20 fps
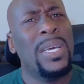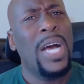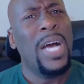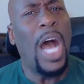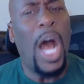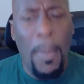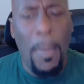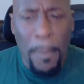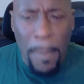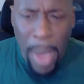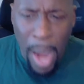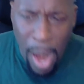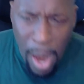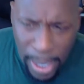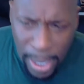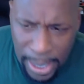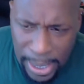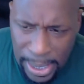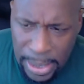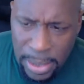
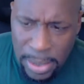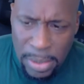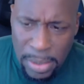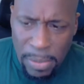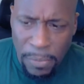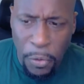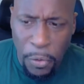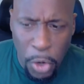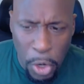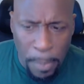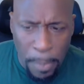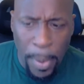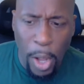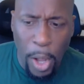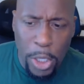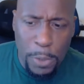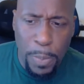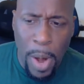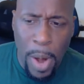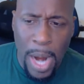Americans, for the
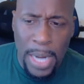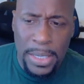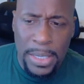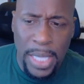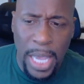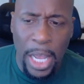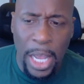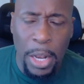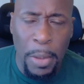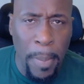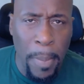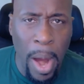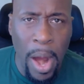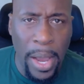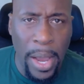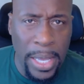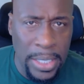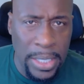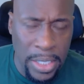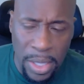most part, stay in
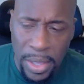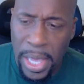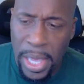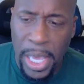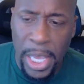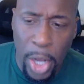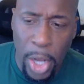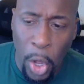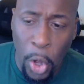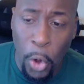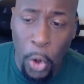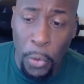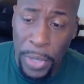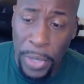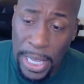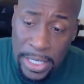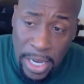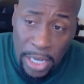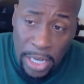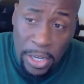America until they get old and they
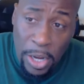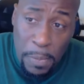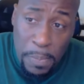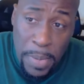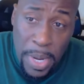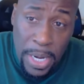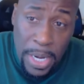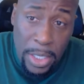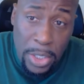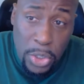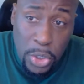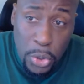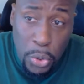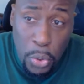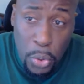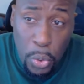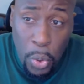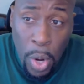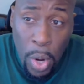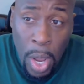take their money
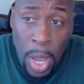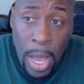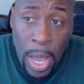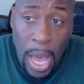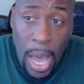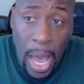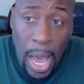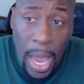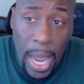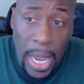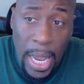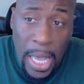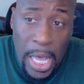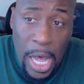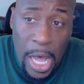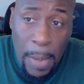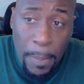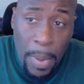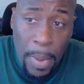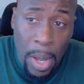to
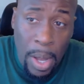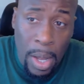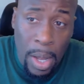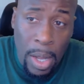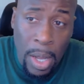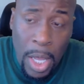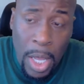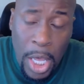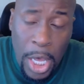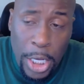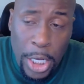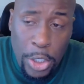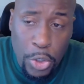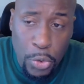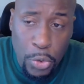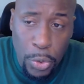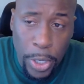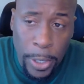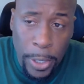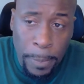a
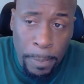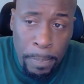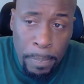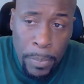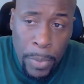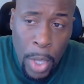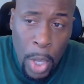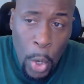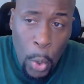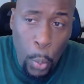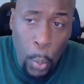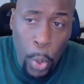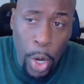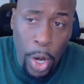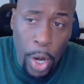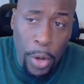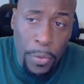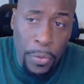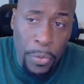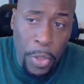country
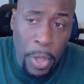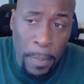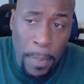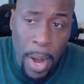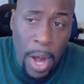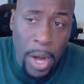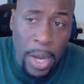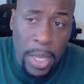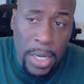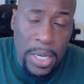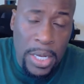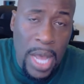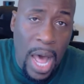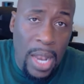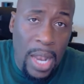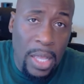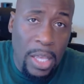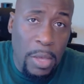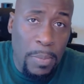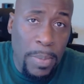where the American
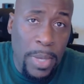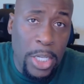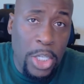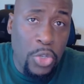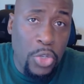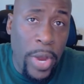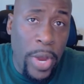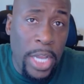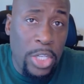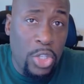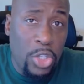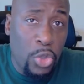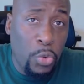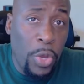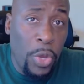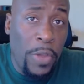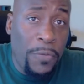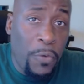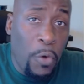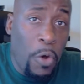dollar can be stretched
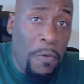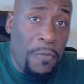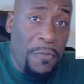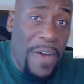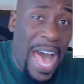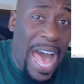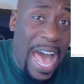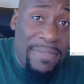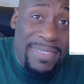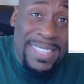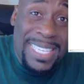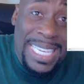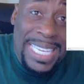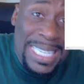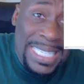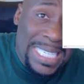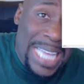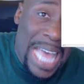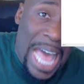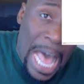3, 4, 5,
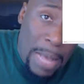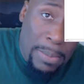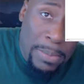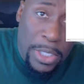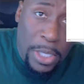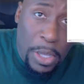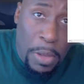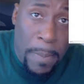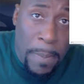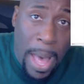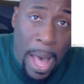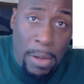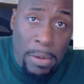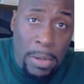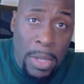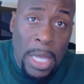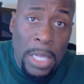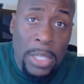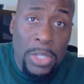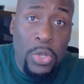10 times the amount,
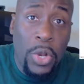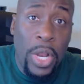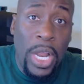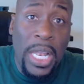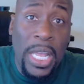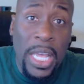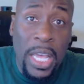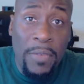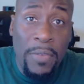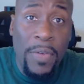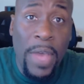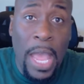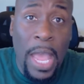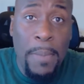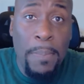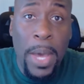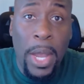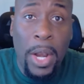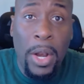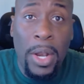so they live a
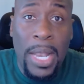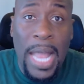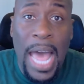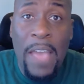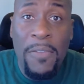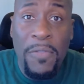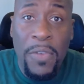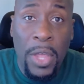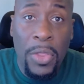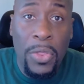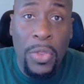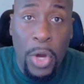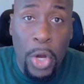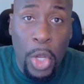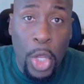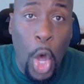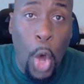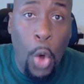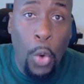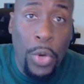better life in their
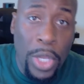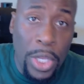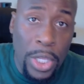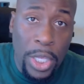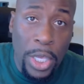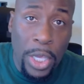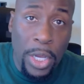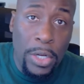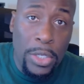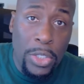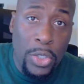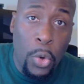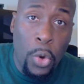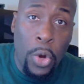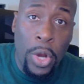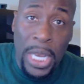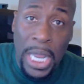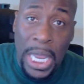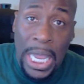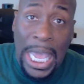golden years or in their